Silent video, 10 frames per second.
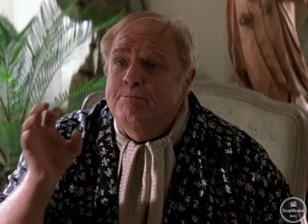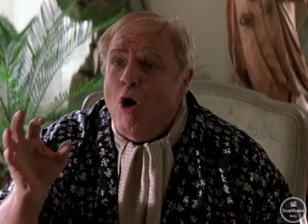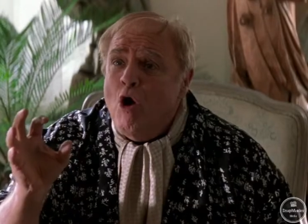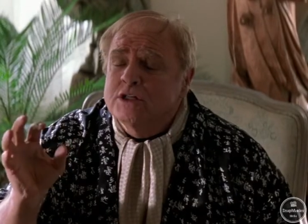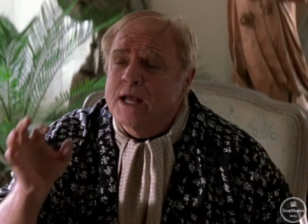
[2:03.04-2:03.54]

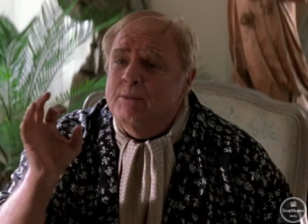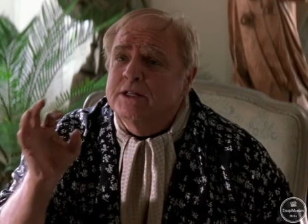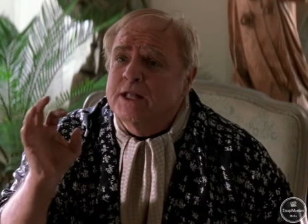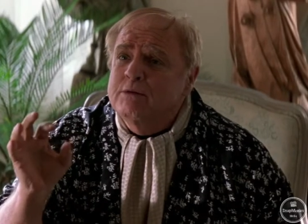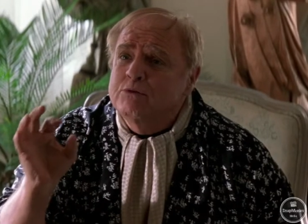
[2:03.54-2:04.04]
balls. How
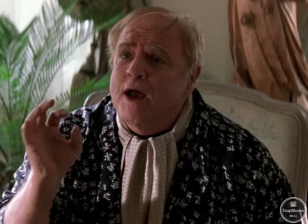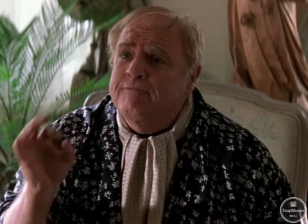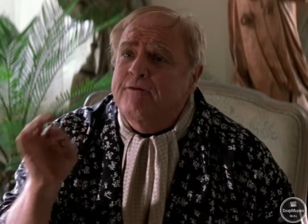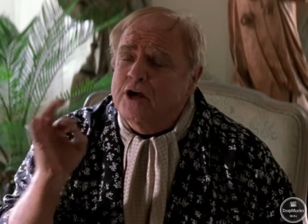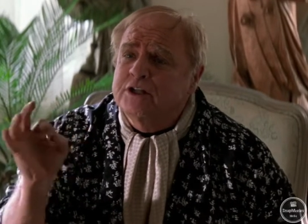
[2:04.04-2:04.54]
many times do
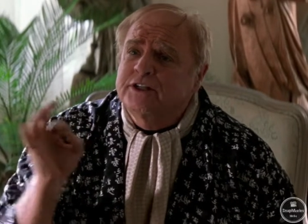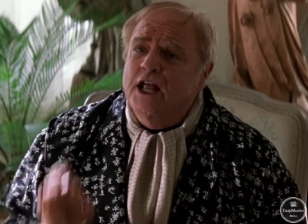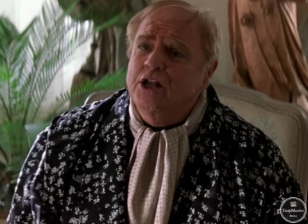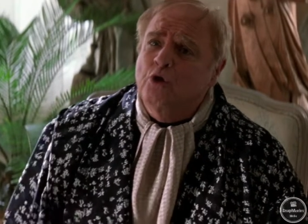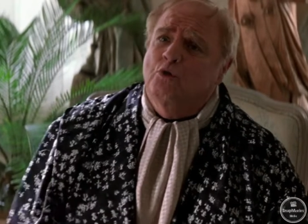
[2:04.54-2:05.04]
I fucking
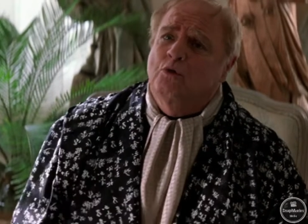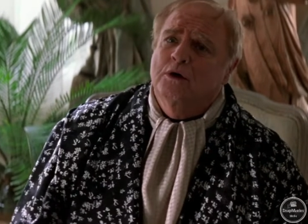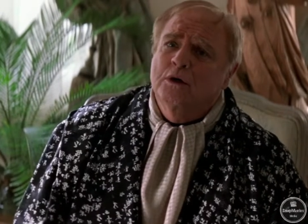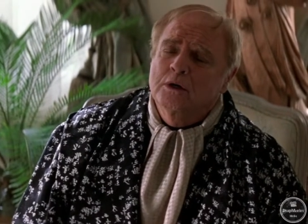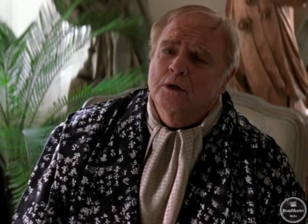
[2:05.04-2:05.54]
tell you? He's
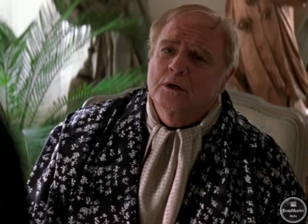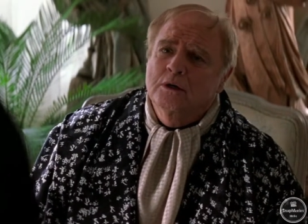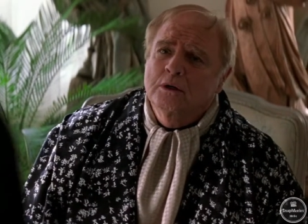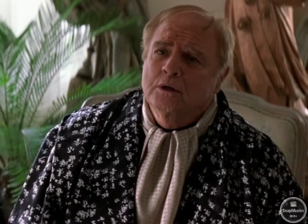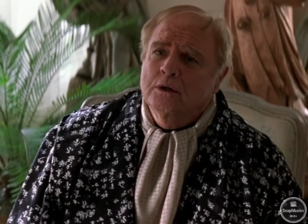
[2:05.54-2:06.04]
pushing it because we're
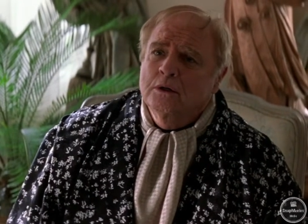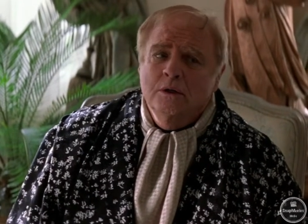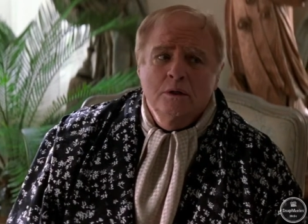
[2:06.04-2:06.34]
running out of